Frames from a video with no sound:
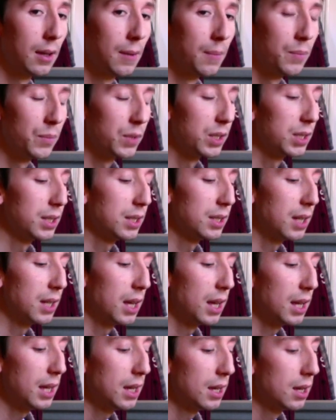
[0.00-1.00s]
To
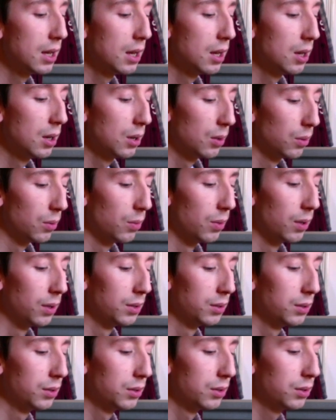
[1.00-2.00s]
C.
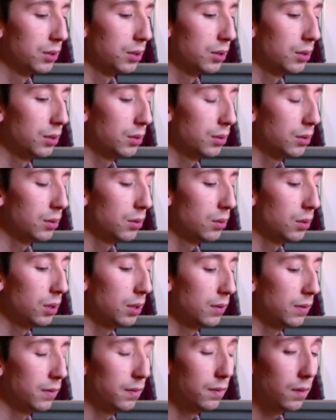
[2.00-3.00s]
1, 2, 3,
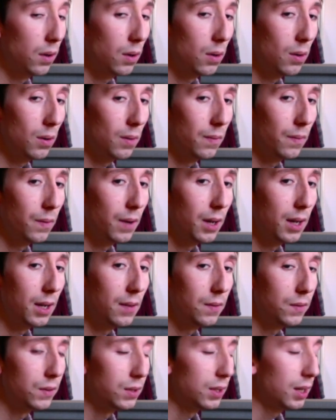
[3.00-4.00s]
4,
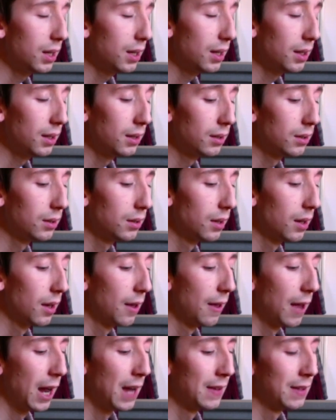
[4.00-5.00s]
5, 6.
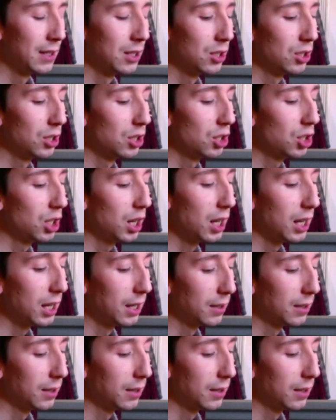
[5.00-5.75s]
And then to G.